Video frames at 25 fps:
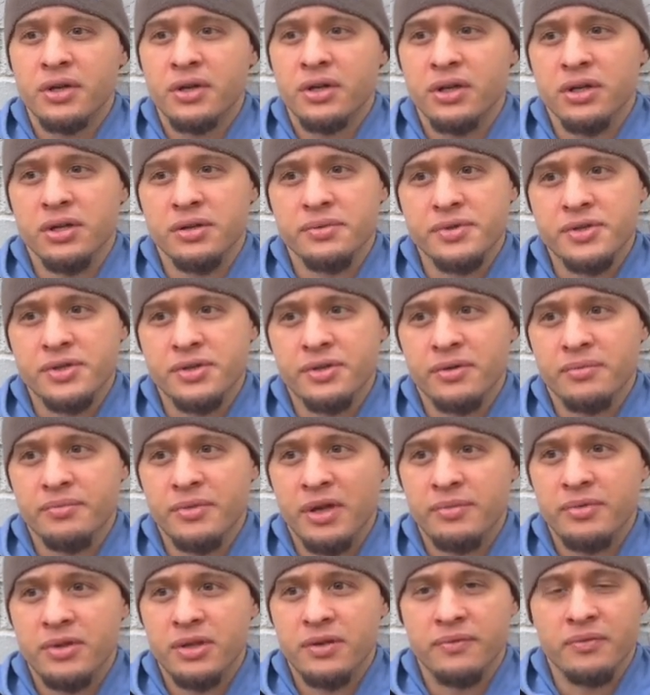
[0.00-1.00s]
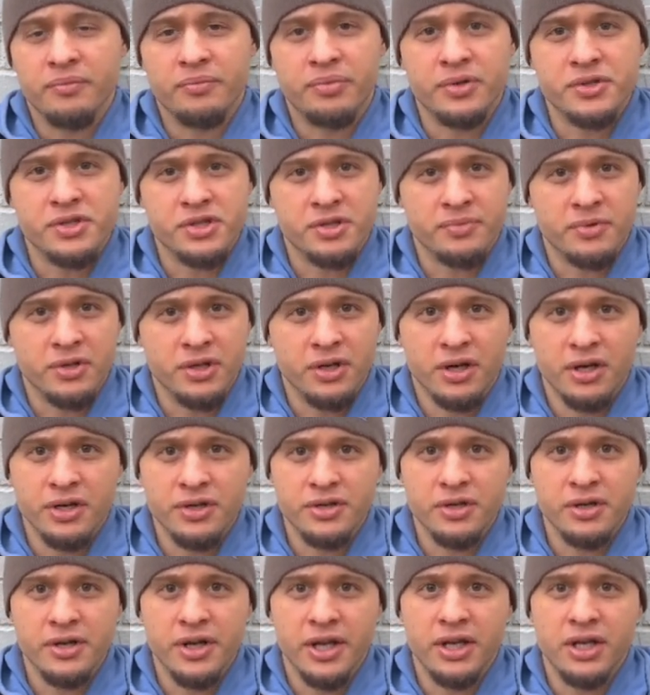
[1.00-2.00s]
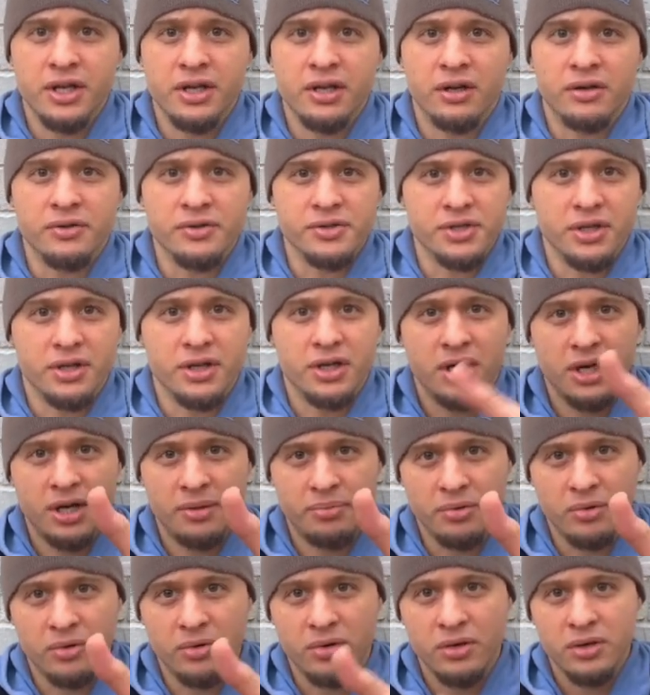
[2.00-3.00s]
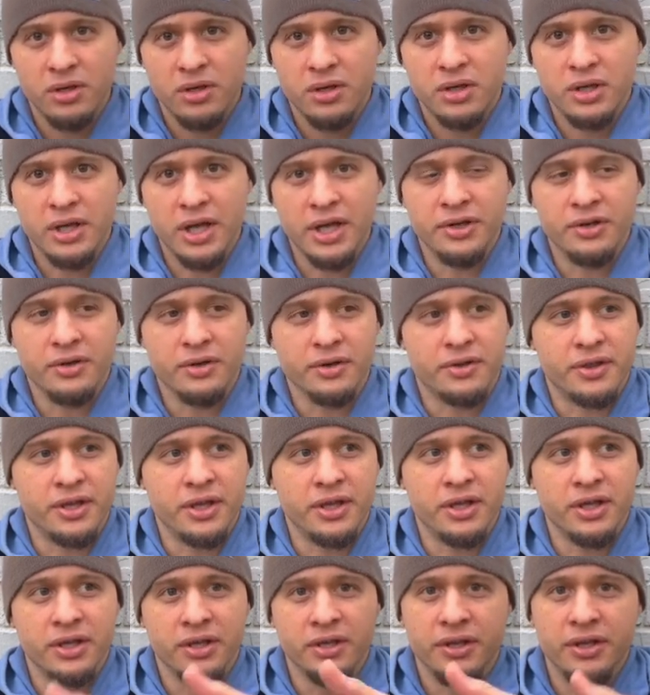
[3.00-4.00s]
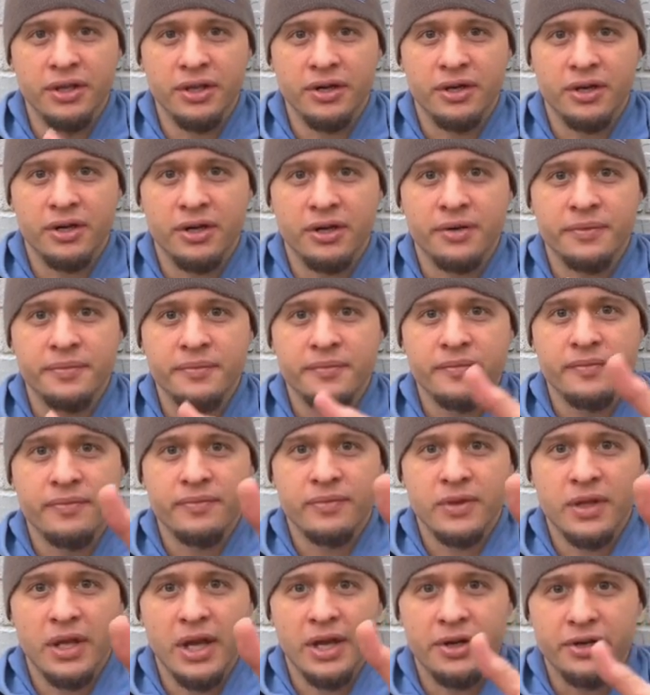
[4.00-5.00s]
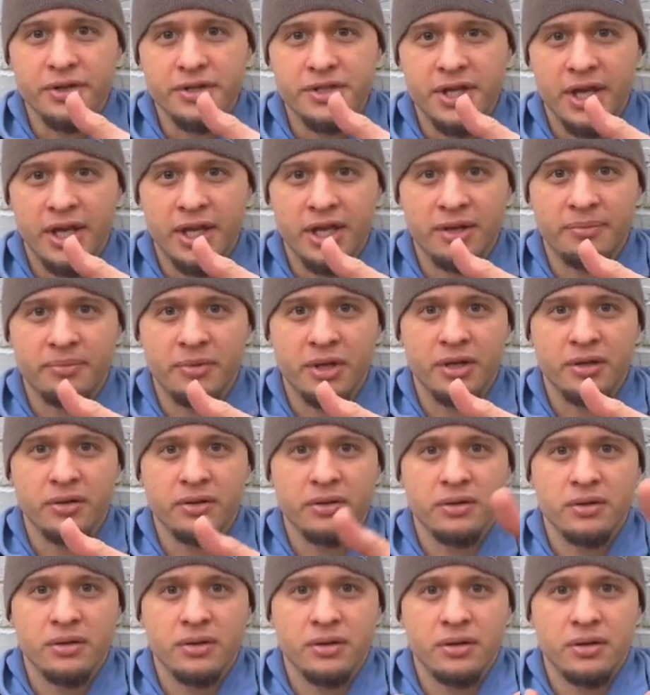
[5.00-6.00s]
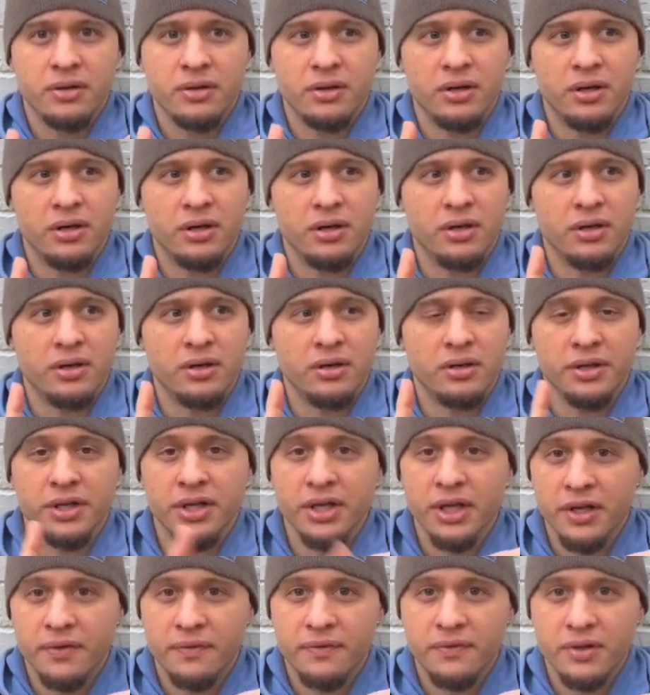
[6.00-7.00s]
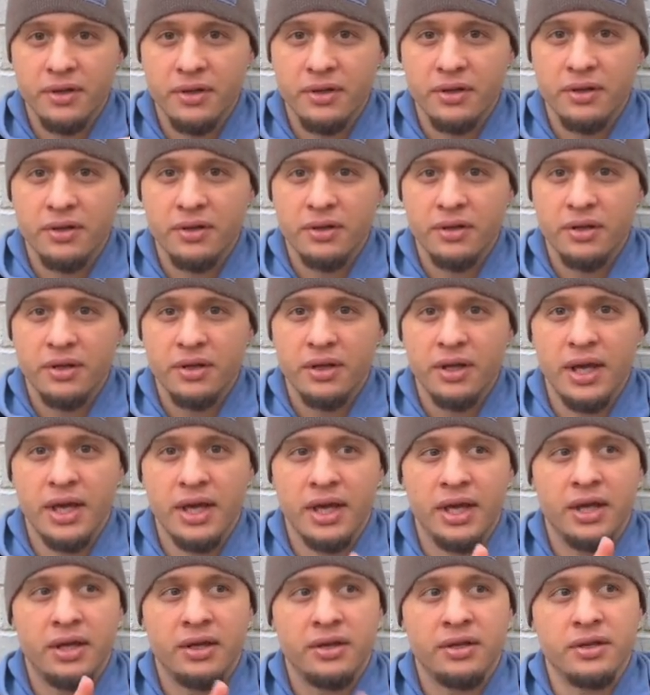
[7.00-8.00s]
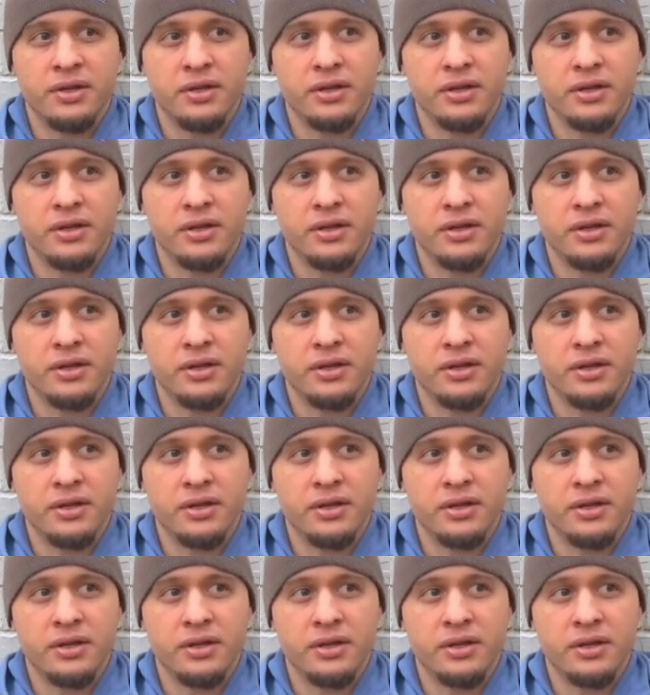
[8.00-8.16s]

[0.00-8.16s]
Um, so maybe even push something $180 a couple and you're thinking dinner, entertainment, uh, gift, and